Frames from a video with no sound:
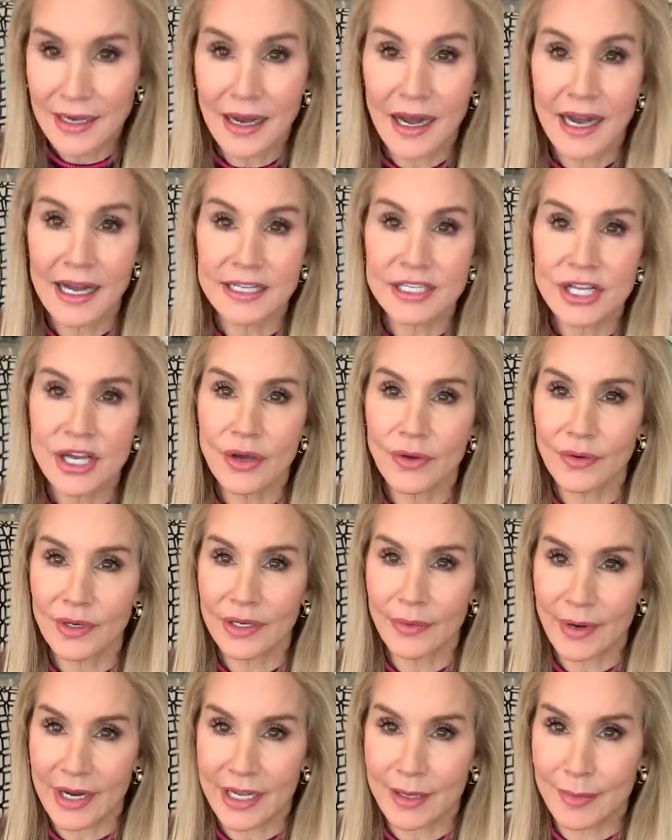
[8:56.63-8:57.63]
I totally
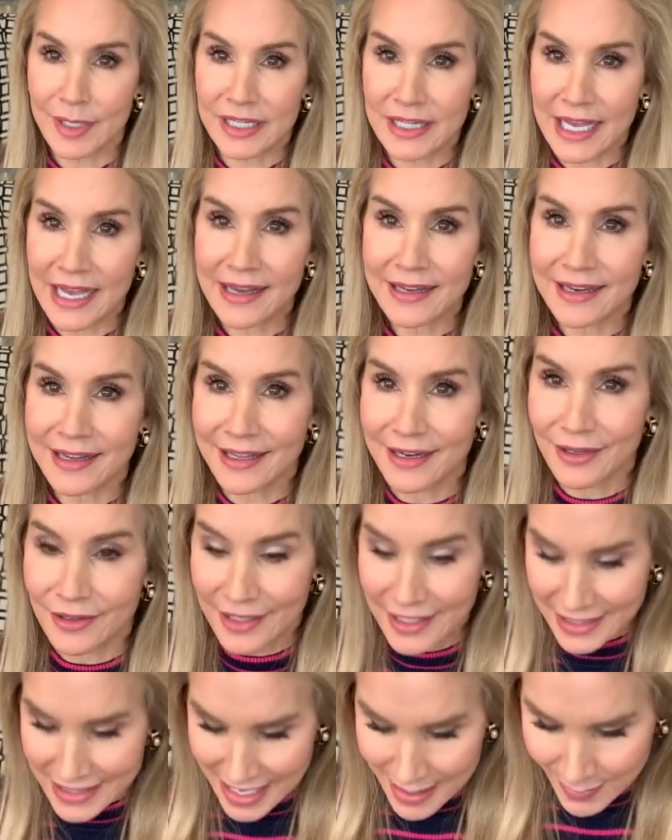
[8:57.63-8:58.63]
recommend that, and I'll
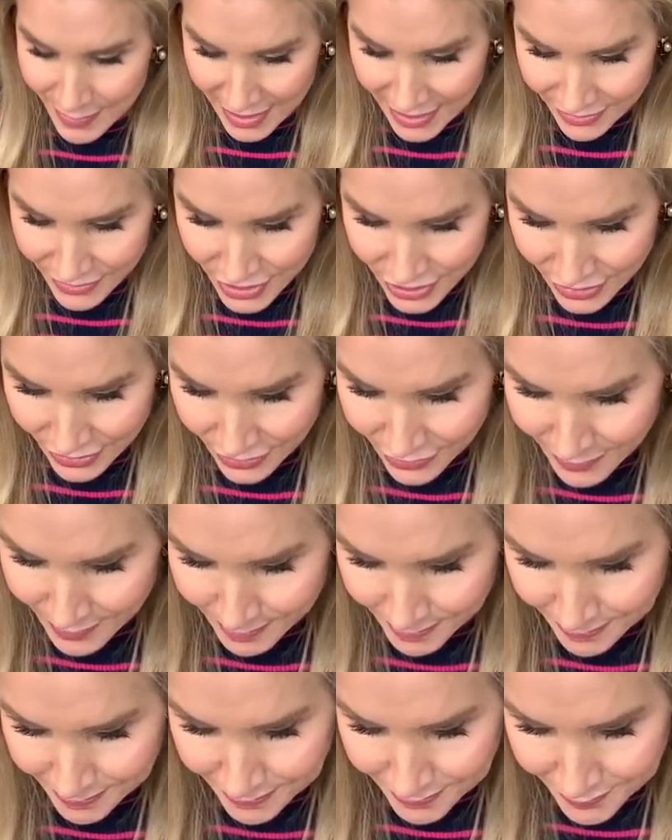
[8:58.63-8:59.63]
link that below too.
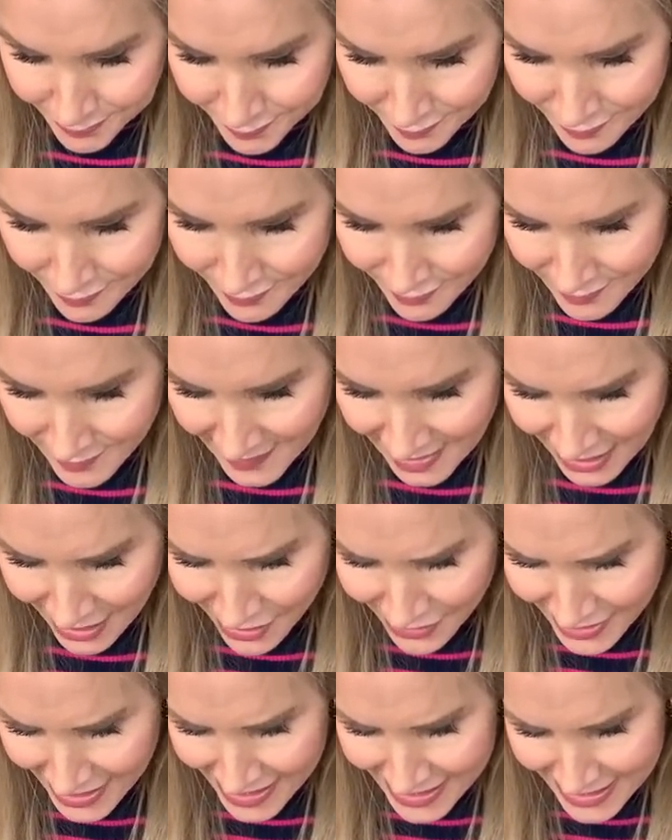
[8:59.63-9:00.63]

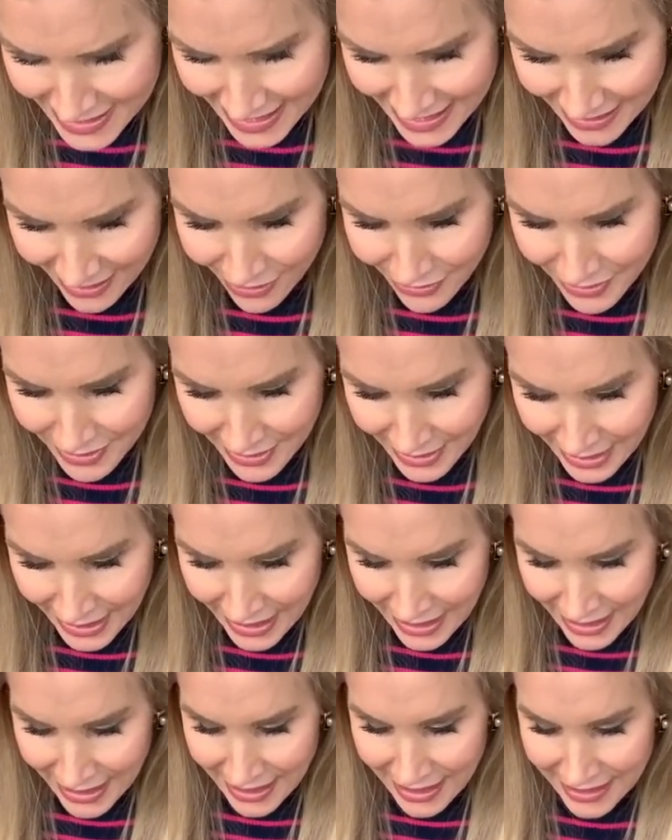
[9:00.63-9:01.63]
Okay, now,
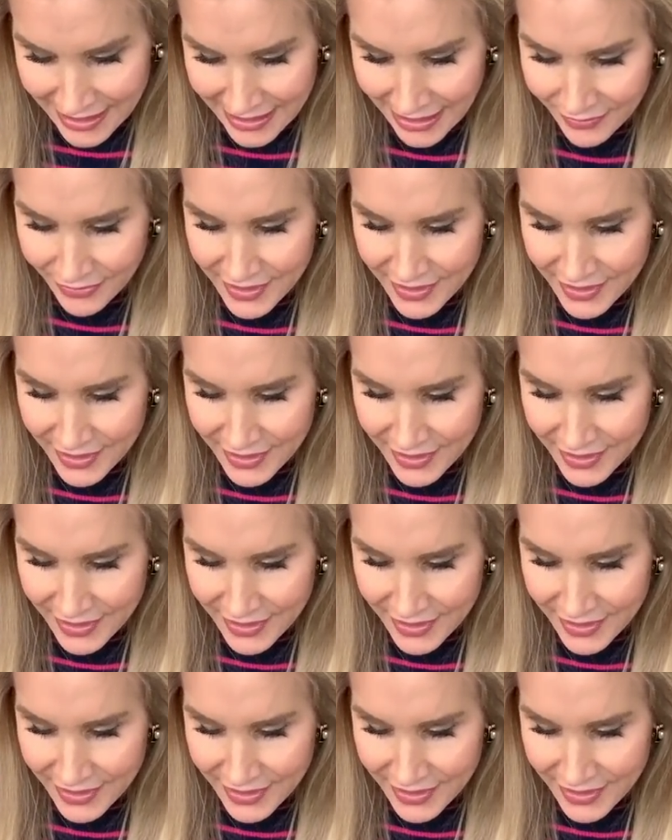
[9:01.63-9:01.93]
now